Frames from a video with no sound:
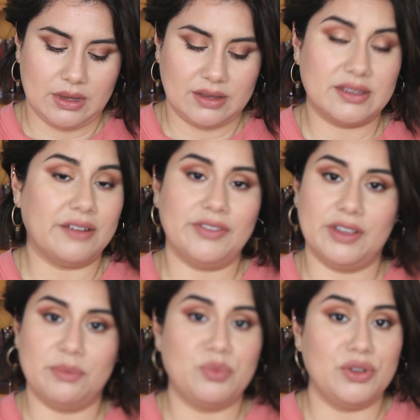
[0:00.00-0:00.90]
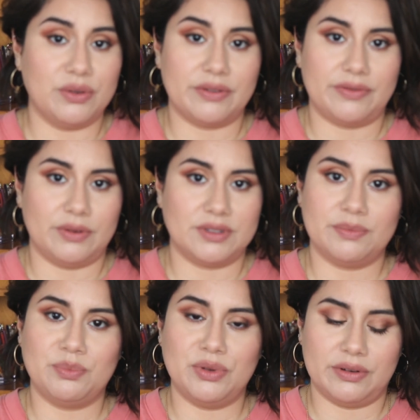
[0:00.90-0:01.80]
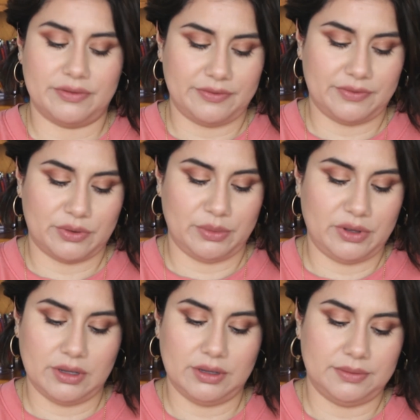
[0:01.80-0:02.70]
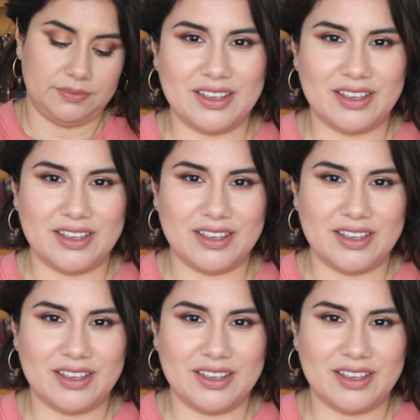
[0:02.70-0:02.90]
It's definitely beautiful. It's a beautiful formula.